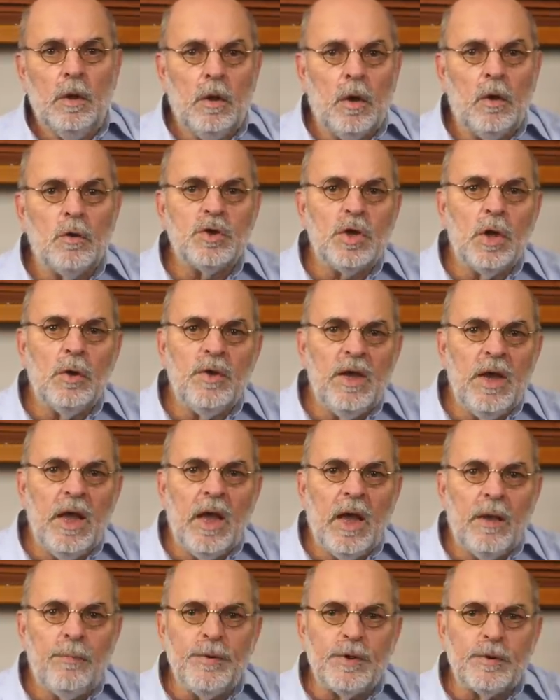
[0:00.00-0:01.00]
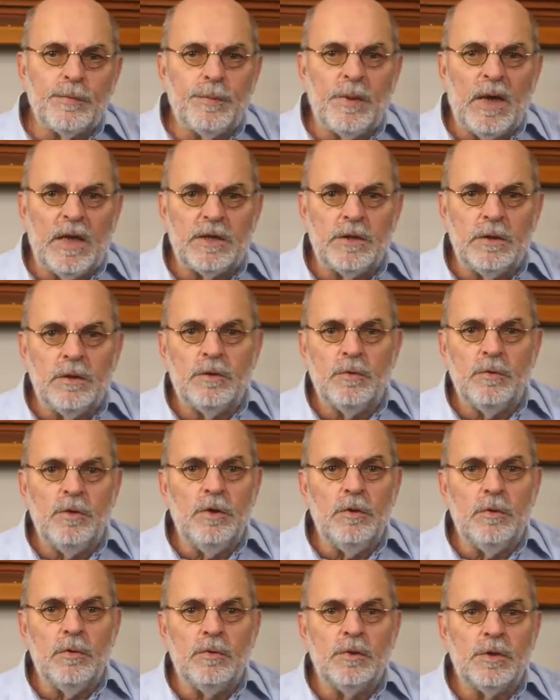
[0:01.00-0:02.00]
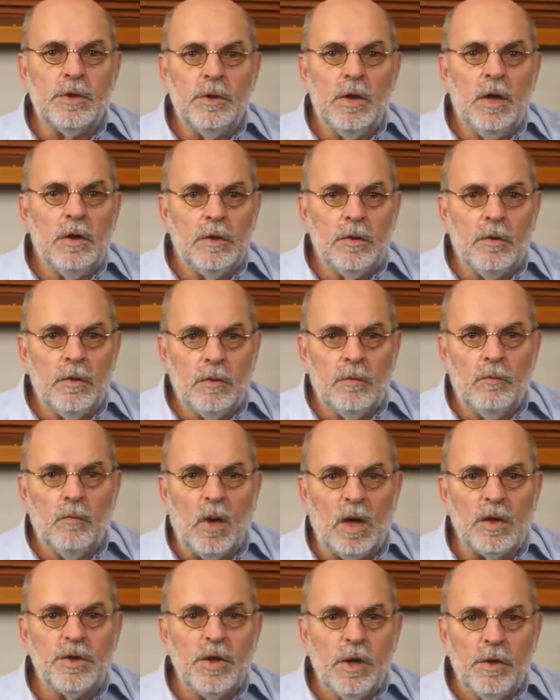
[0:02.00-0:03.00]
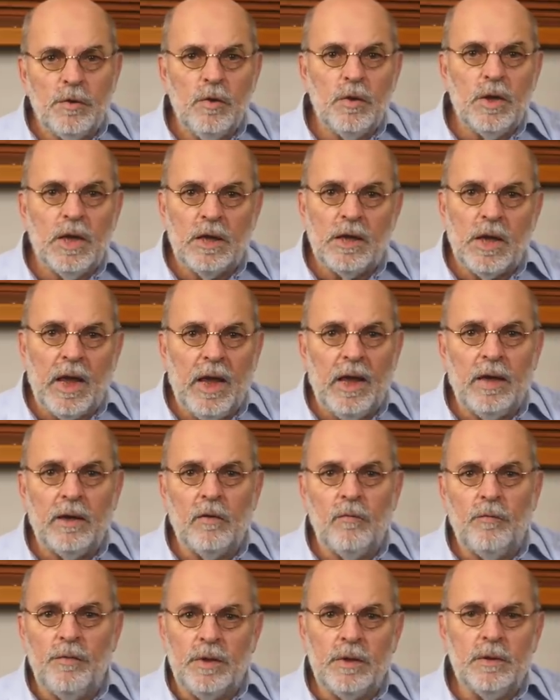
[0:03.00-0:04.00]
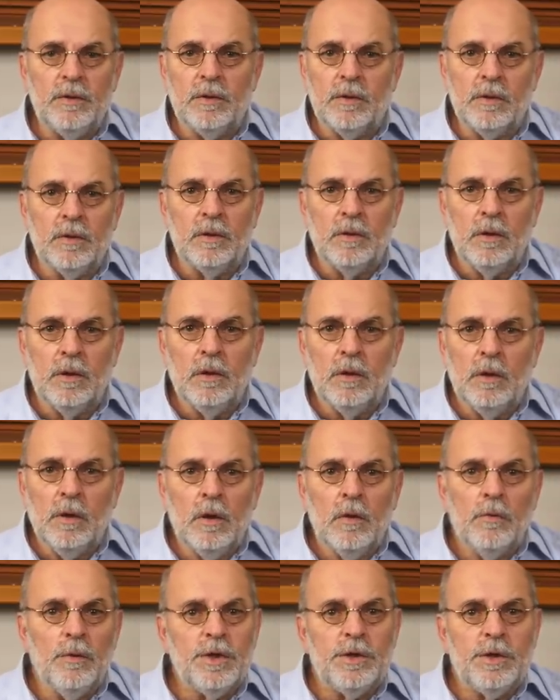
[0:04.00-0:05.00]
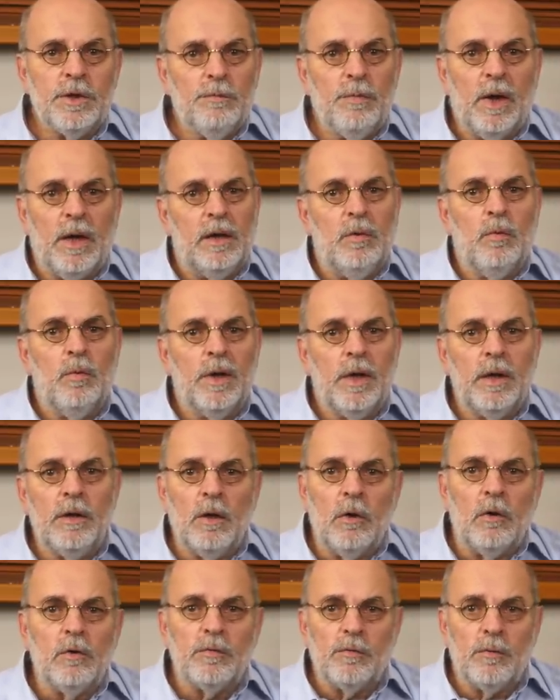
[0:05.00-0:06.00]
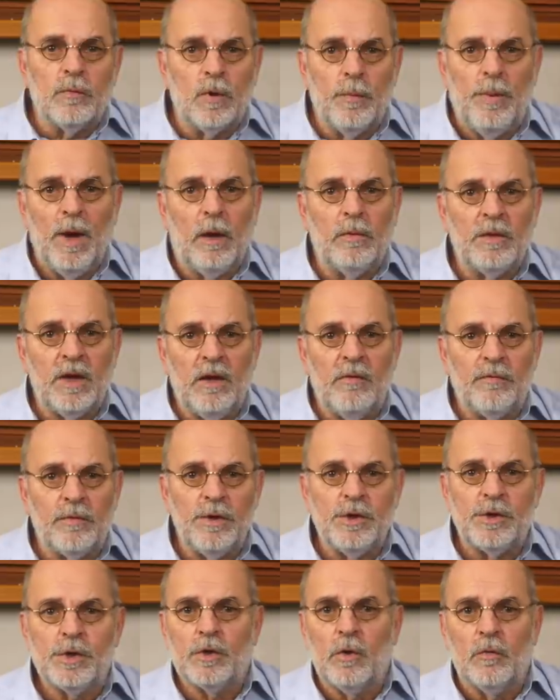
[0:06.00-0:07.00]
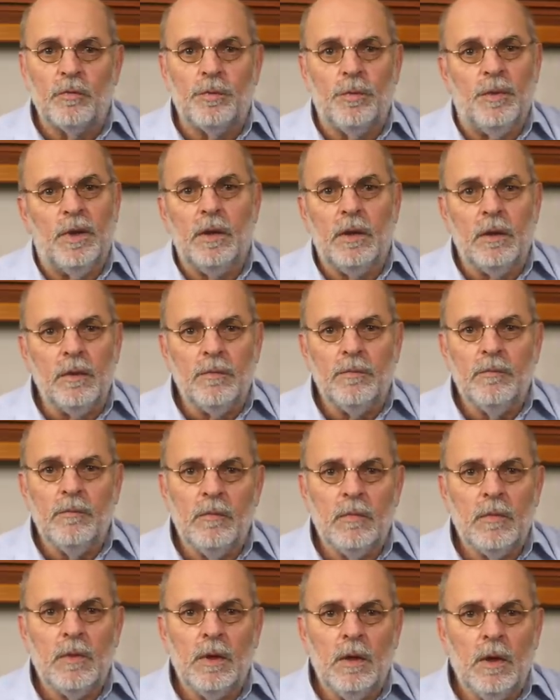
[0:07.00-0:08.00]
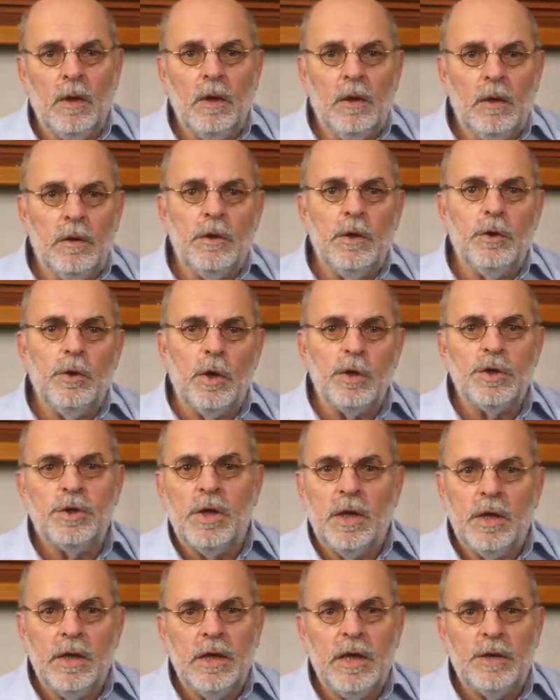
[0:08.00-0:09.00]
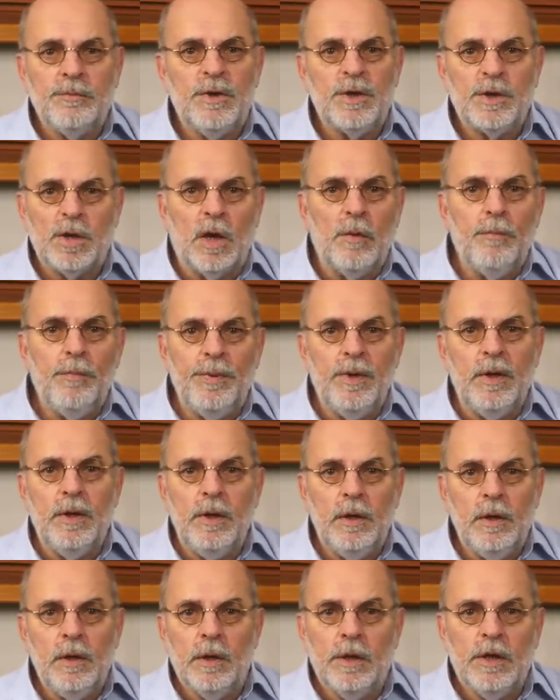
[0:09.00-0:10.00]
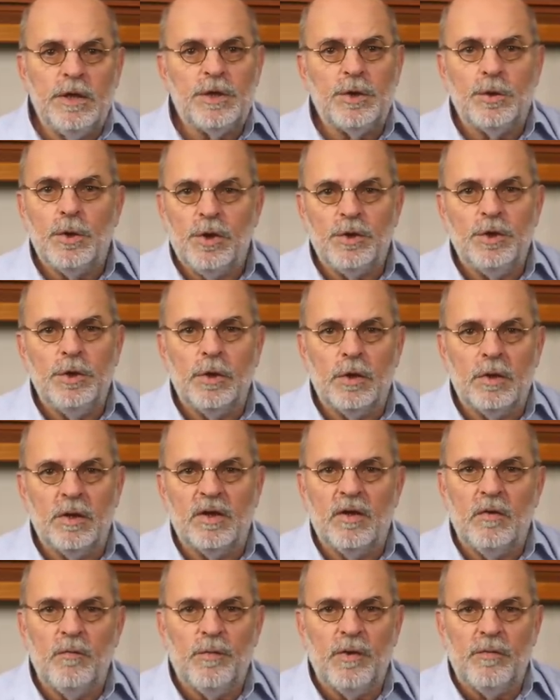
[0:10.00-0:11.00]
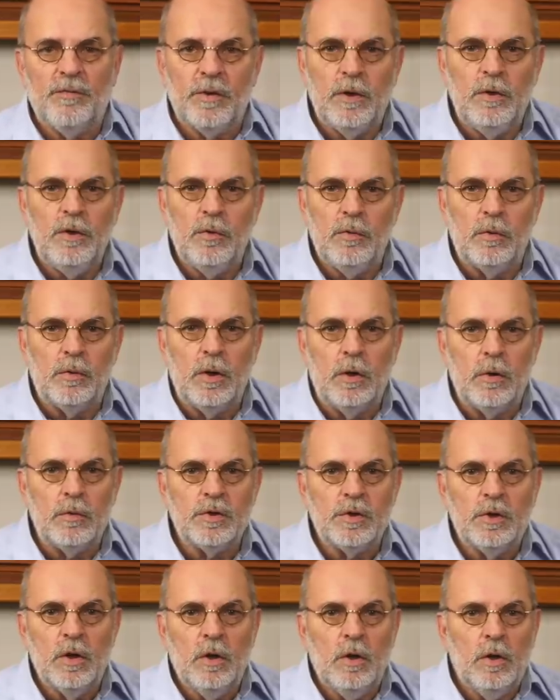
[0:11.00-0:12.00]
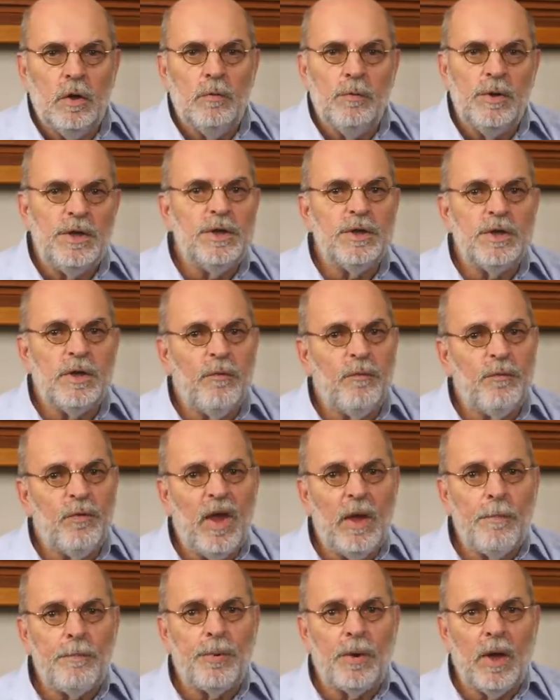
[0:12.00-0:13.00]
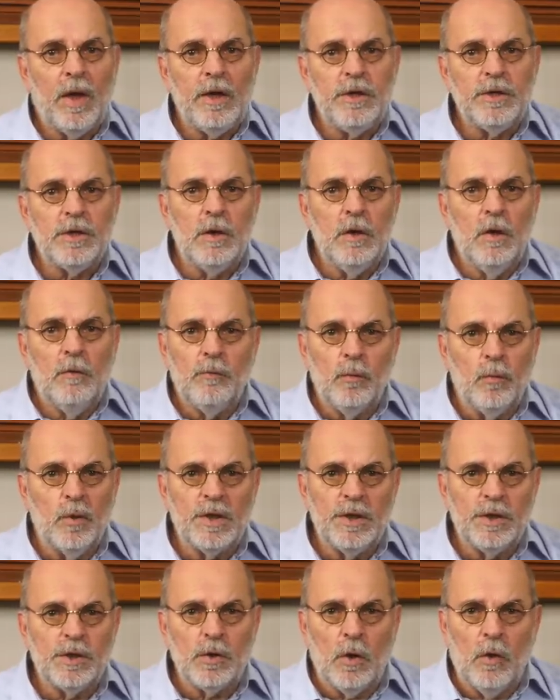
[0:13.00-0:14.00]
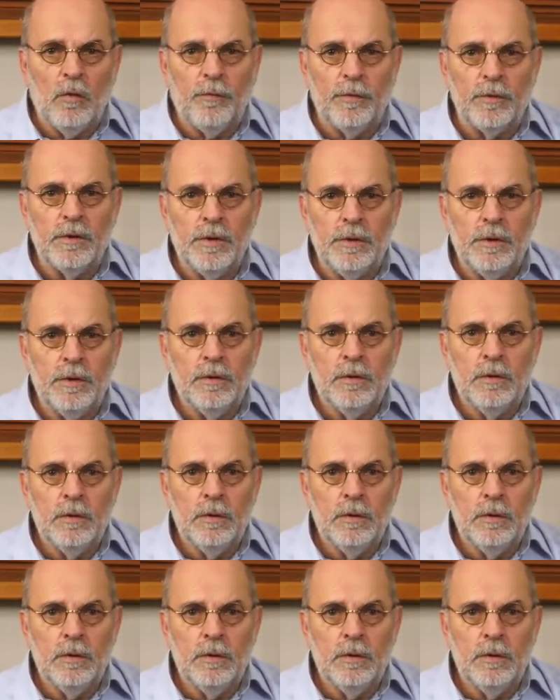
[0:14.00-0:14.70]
Also, the app is pleasant to use once you get a hang of it, which by the way goes for about every software. The Dutch MSRP is €1,350, which is a fair price for what is offered.